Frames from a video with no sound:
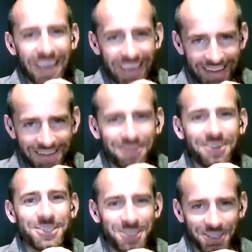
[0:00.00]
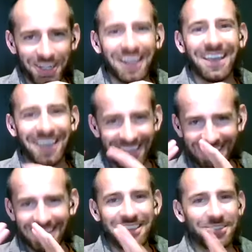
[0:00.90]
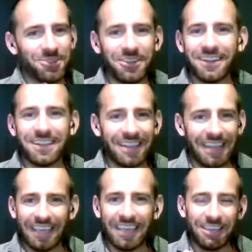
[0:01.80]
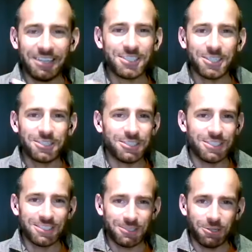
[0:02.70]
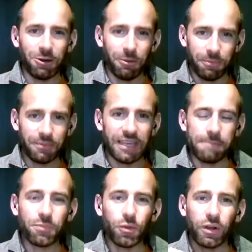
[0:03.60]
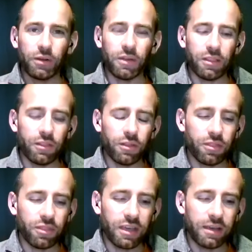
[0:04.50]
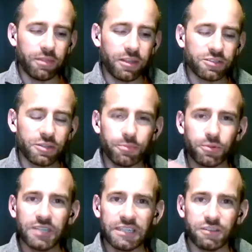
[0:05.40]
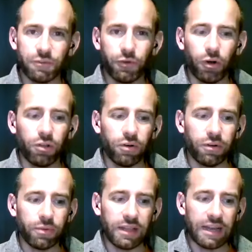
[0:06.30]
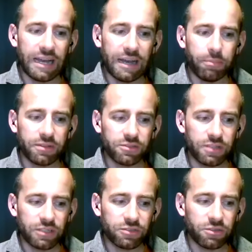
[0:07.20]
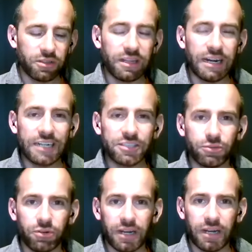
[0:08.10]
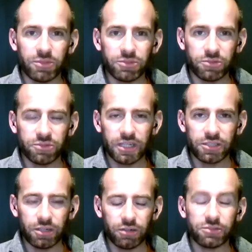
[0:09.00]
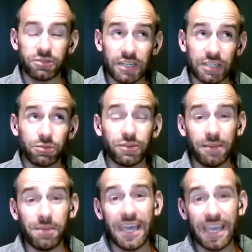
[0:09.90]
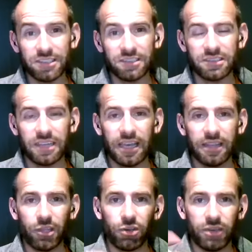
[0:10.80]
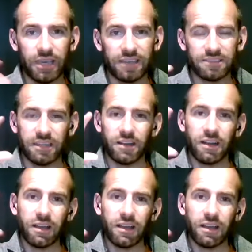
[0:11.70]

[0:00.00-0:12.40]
"Yeah, for sure." Like, don't, like, you should stop. Like, when there's a process to follow up when that happens. Like, so the National Crime Association or National Crime Agency in the UK is like